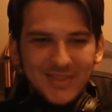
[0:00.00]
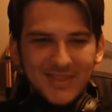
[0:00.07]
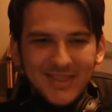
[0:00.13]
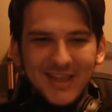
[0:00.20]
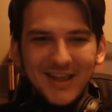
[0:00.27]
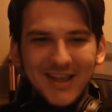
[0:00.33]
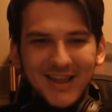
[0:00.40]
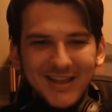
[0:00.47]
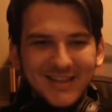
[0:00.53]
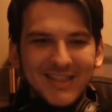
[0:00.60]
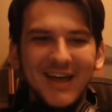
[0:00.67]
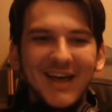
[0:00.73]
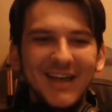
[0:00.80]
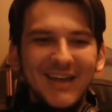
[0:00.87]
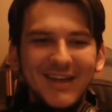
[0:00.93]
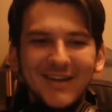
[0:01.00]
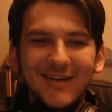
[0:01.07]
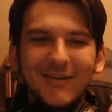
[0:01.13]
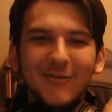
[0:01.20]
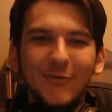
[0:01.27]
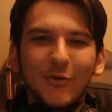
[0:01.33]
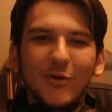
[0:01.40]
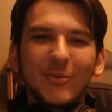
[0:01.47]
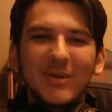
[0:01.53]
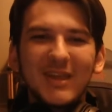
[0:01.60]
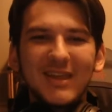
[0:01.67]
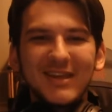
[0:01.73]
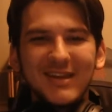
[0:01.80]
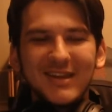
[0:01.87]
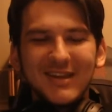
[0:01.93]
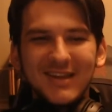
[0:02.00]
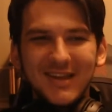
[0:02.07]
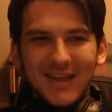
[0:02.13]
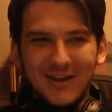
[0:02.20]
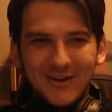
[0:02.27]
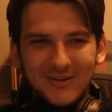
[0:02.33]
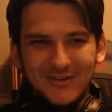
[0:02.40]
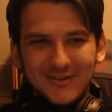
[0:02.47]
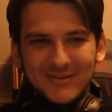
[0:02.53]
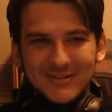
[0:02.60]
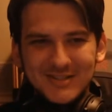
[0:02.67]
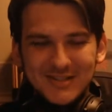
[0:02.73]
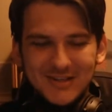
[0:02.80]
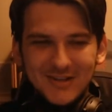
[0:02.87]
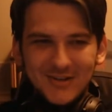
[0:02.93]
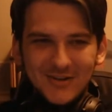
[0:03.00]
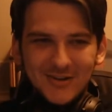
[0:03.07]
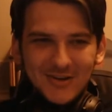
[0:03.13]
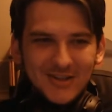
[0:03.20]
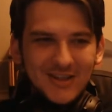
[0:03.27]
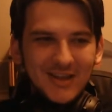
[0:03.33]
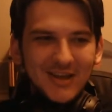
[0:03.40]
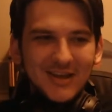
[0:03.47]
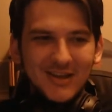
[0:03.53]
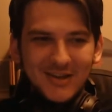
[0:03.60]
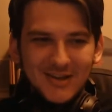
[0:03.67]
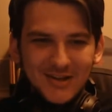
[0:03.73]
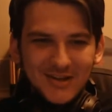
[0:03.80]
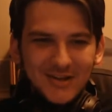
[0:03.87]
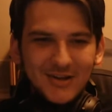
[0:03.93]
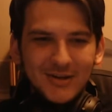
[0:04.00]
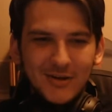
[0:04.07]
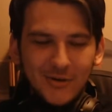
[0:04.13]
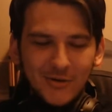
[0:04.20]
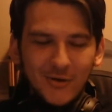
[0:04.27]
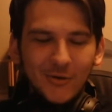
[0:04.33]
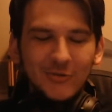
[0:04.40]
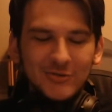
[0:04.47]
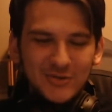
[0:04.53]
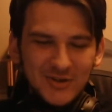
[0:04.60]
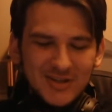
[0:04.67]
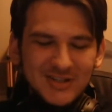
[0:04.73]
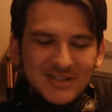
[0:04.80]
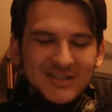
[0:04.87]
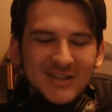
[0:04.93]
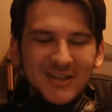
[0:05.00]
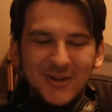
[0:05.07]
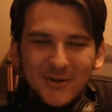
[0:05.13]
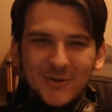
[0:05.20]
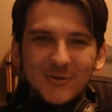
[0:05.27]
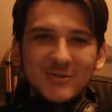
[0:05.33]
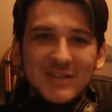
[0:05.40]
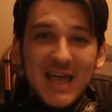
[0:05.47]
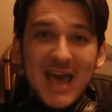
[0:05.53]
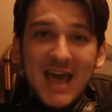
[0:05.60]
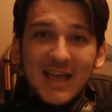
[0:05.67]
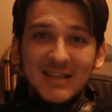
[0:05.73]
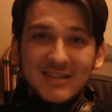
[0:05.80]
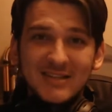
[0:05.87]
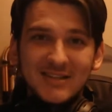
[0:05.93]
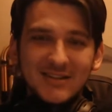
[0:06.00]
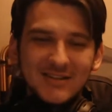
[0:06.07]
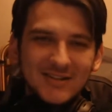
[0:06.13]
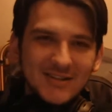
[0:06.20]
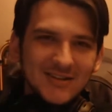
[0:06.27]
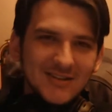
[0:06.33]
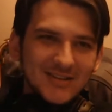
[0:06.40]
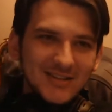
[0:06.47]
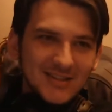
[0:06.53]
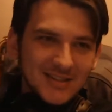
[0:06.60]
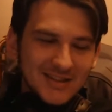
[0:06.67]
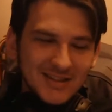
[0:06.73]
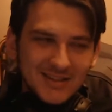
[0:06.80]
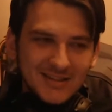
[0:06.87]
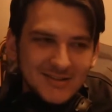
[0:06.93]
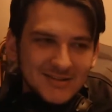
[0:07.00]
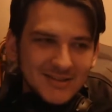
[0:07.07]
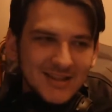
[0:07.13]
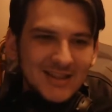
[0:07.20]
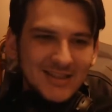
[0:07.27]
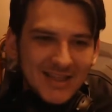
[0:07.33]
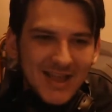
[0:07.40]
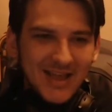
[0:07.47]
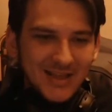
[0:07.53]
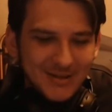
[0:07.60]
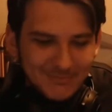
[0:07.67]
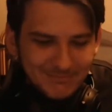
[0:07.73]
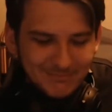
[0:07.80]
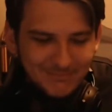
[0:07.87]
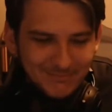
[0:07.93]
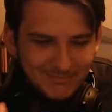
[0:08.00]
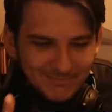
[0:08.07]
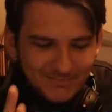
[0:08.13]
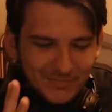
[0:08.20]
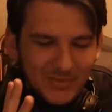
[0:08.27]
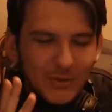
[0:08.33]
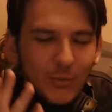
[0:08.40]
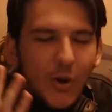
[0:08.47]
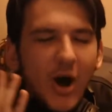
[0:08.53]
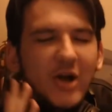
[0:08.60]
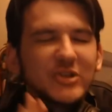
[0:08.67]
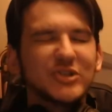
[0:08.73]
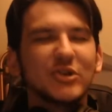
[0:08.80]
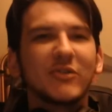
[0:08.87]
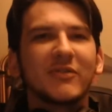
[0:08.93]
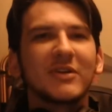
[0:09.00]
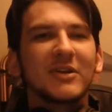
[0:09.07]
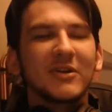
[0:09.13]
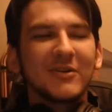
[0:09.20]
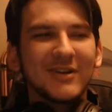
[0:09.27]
that Ruby characters could kick Ultra Instinct Goku's ass. Let that wash over you,